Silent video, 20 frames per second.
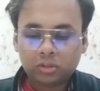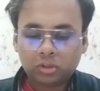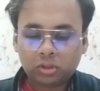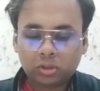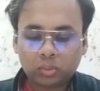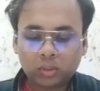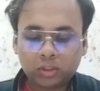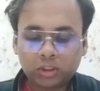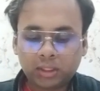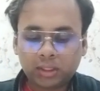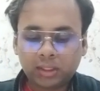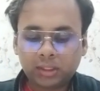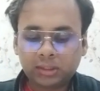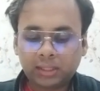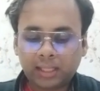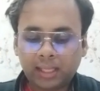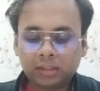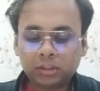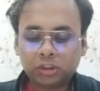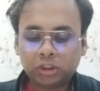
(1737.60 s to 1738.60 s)
so the question
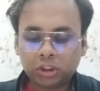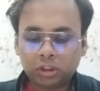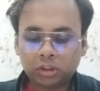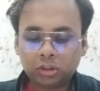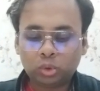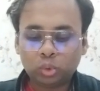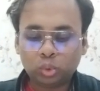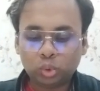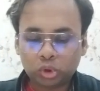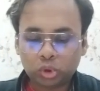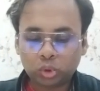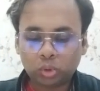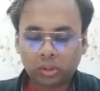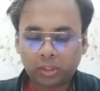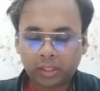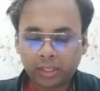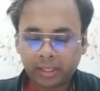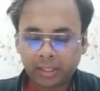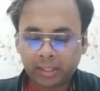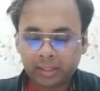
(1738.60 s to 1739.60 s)
is, then Chintu
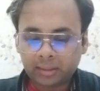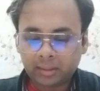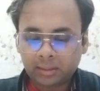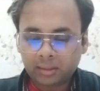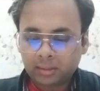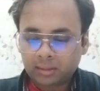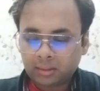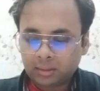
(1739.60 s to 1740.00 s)
should take